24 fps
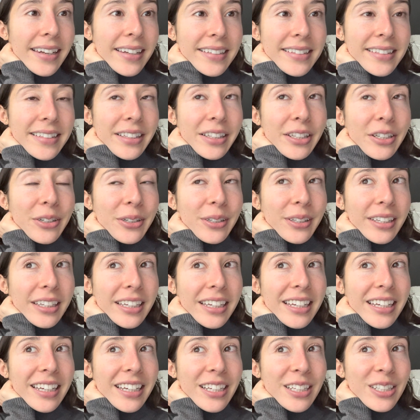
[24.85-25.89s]
It's
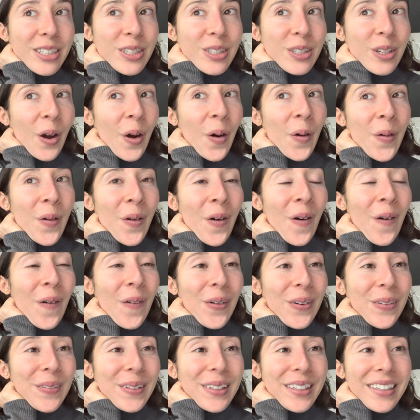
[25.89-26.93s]
literally so
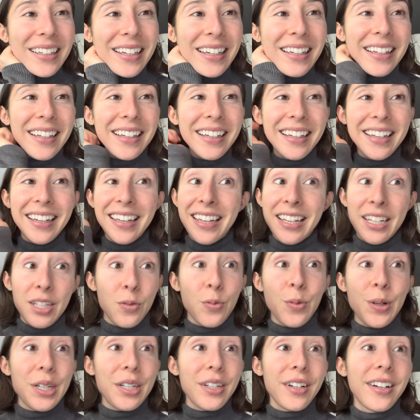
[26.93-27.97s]
cold. It's
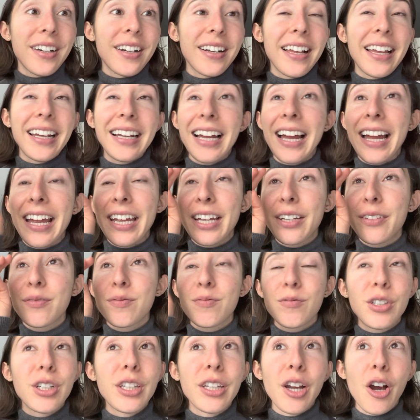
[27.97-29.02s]
winter. Like, I
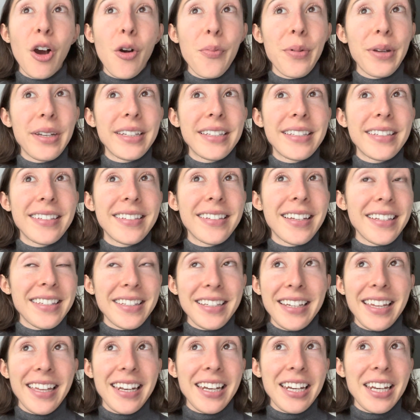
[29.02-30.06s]
really hope it doesn't
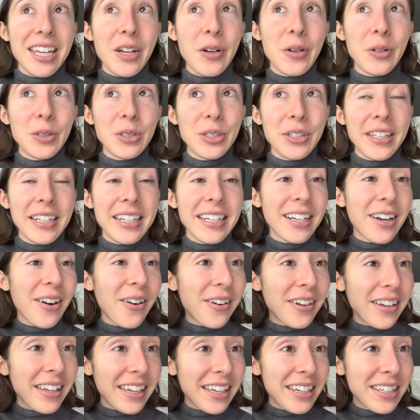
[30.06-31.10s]
get any colder than it
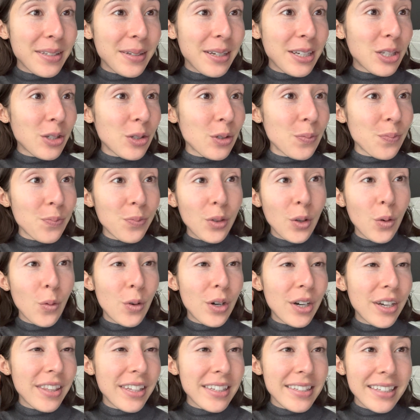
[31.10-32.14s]
already is, because we're
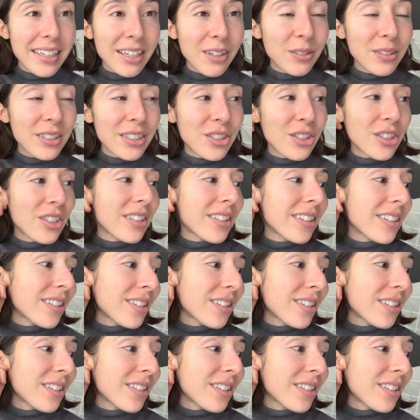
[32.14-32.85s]
in the single digits.